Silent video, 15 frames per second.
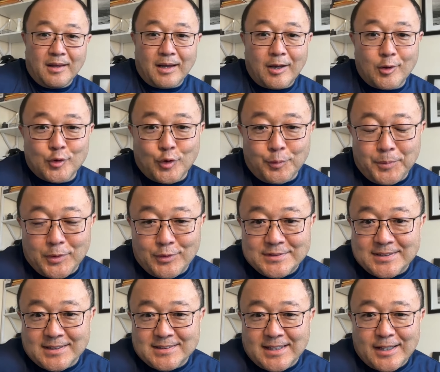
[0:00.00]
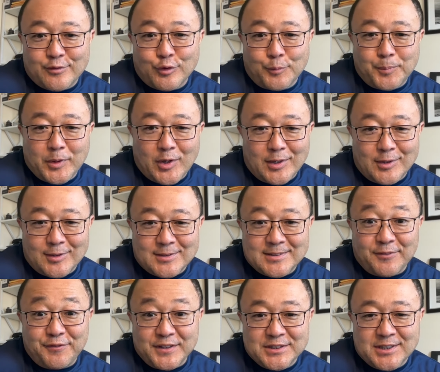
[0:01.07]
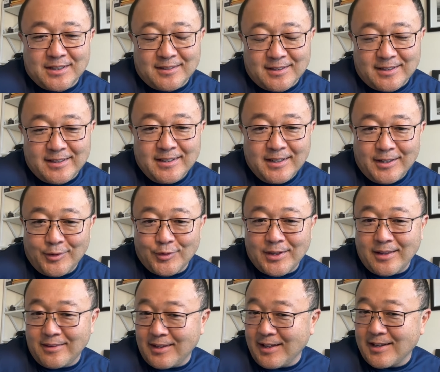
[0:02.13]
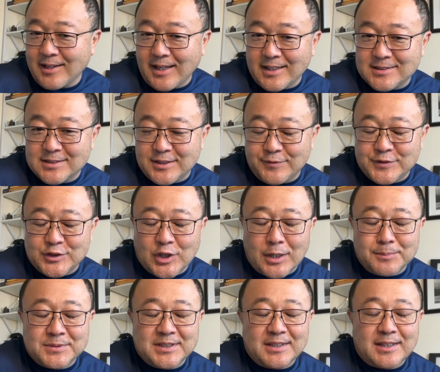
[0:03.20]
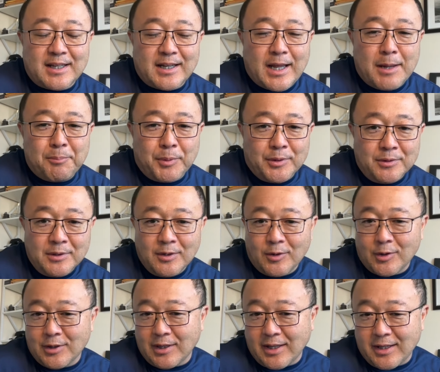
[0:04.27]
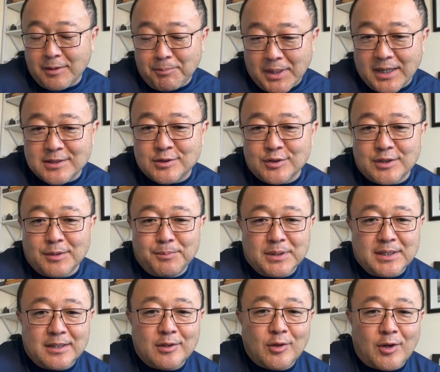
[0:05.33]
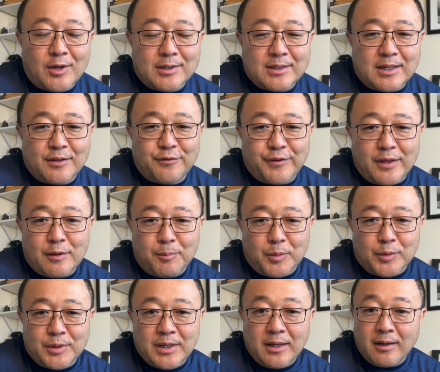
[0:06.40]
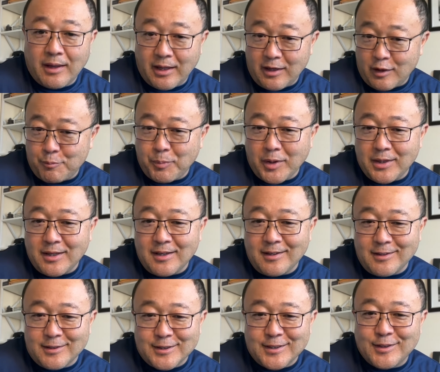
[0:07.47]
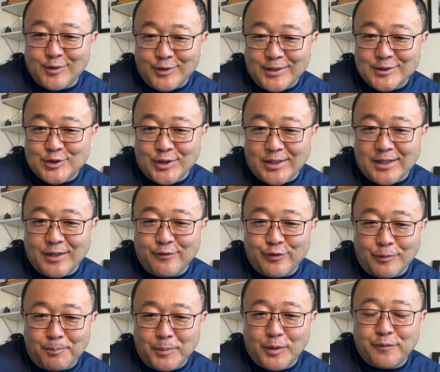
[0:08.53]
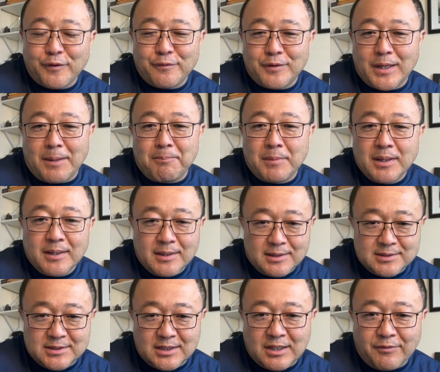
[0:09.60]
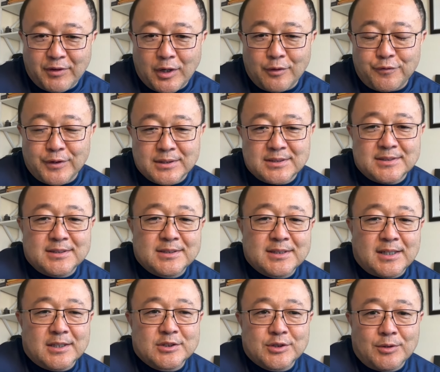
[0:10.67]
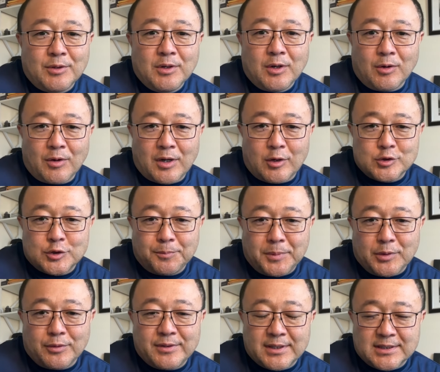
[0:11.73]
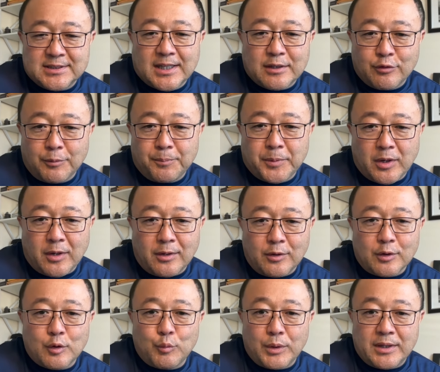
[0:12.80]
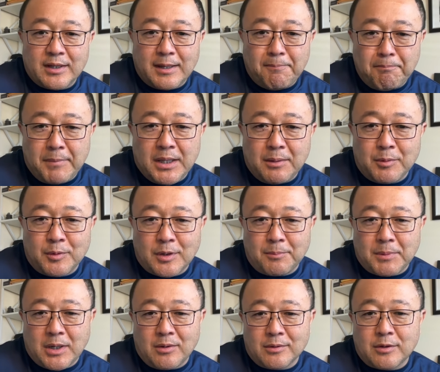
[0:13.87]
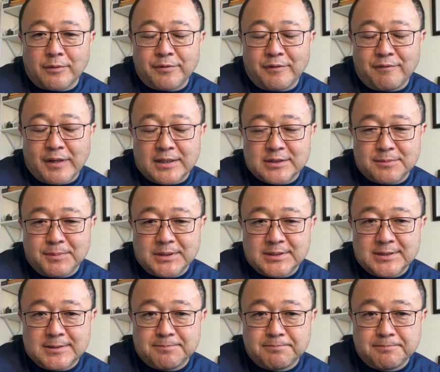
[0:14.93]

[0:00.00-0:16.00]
How do you build successful products efficiently? You can think like Steve Jobs did at Apple or like Mark Zuckerberg taught at Facebook. And spoiler alert, you need to learn from both of them. Stick around for this discussion on how to build successful products with the minimum amount of investments.